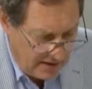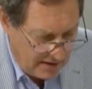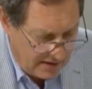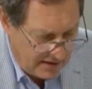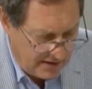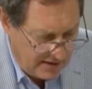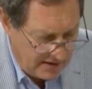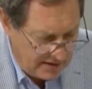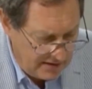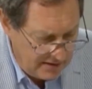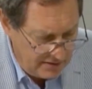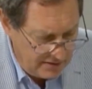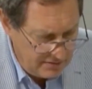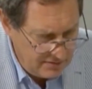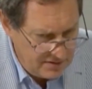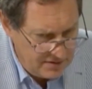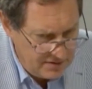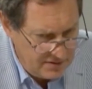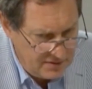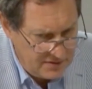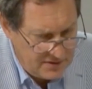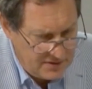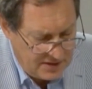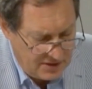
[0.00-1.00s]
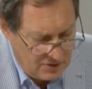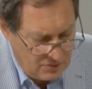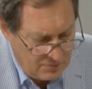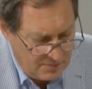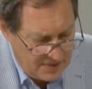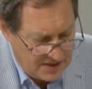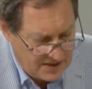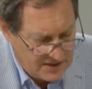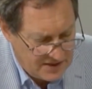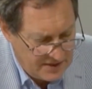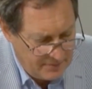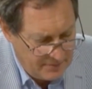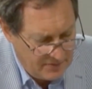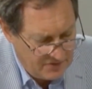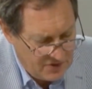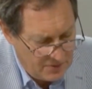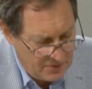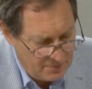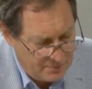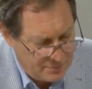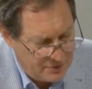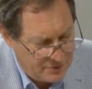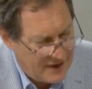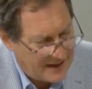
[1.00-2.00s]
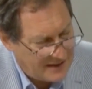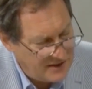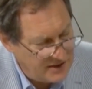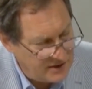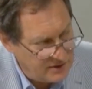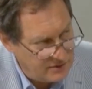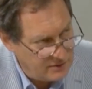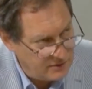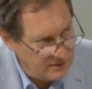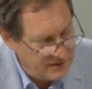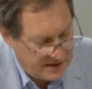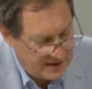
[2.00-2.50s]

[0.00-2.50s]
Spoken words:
Can you tell me some of the practical